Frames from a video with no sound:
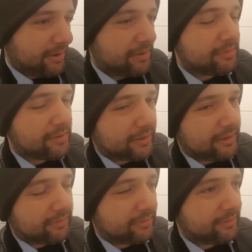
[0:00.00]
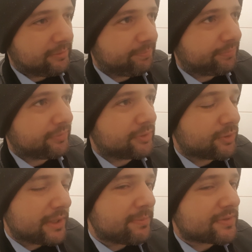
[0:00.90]
in the
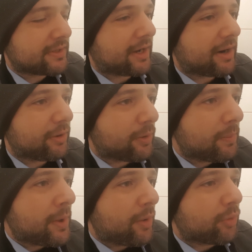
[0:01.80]
dream scenario,